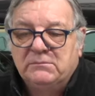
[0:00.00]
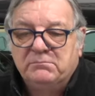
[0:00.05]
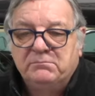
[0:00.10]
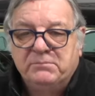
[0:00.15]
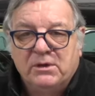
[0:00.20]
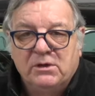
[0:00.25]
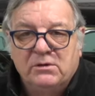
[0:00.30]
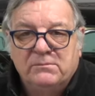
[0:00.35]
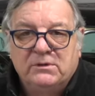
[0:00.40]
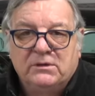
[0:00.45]

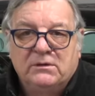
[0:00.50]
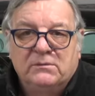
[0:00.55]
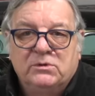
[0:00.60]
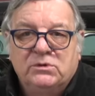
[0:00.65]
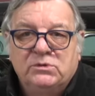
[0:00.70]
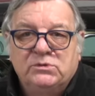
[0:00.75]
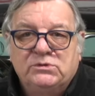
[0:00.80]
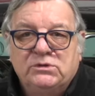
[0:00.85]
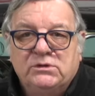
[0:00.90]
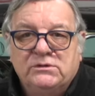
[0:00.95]
Birmingham, who
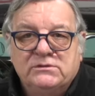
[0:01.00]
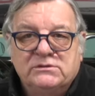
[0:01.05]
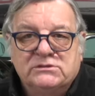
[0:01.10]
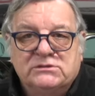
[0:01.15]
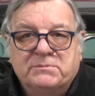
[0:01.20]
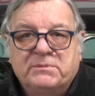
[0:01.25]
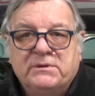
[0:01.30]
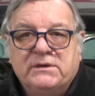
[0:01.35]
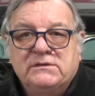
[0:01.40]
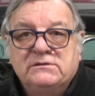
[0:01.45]
are doing the
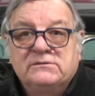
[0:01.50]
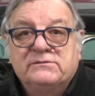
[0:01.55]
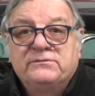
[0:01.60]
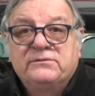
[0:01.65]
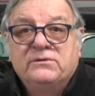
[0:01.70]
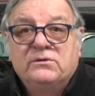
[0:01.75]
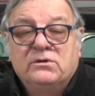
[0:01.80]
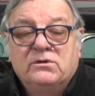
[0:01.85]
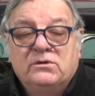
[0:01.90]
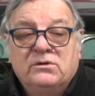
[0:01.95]
springs
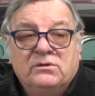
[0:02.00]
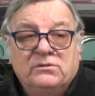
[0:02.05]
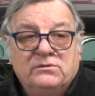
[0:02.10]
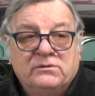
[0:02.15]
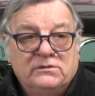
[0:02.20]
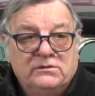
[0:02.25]
for